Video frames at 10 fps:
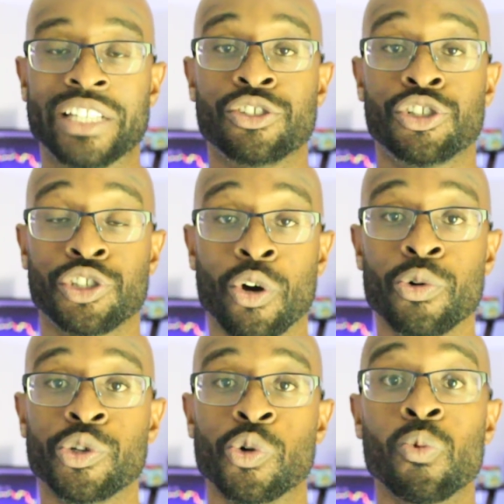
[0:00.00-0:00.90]
and
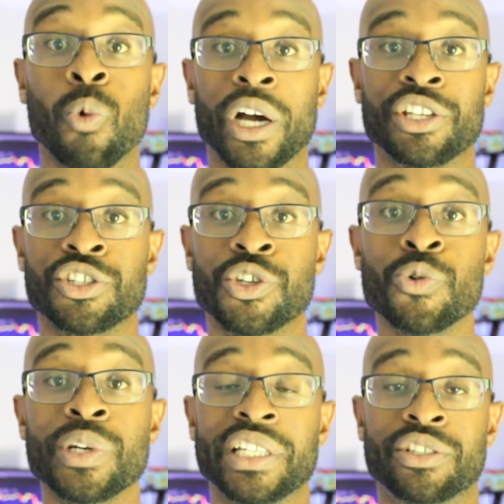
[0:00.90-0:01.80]
show you what
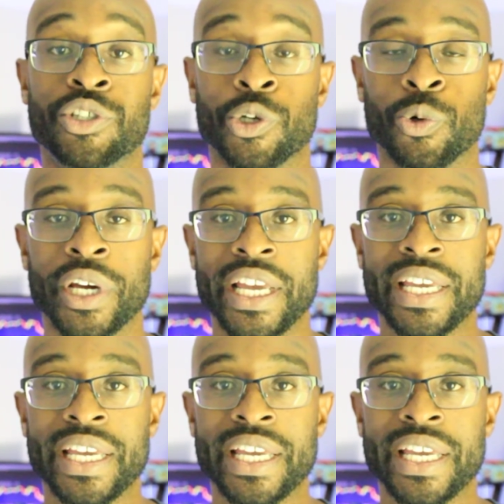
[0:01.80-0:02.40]
you need to do